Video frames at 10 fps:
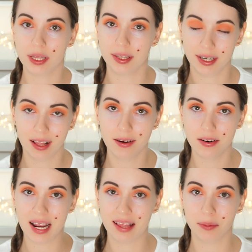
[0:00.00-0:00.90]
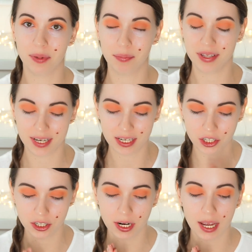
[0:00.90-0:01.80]
the color and the
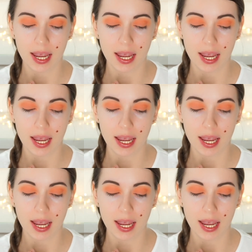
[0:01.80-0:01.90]
pigmentation,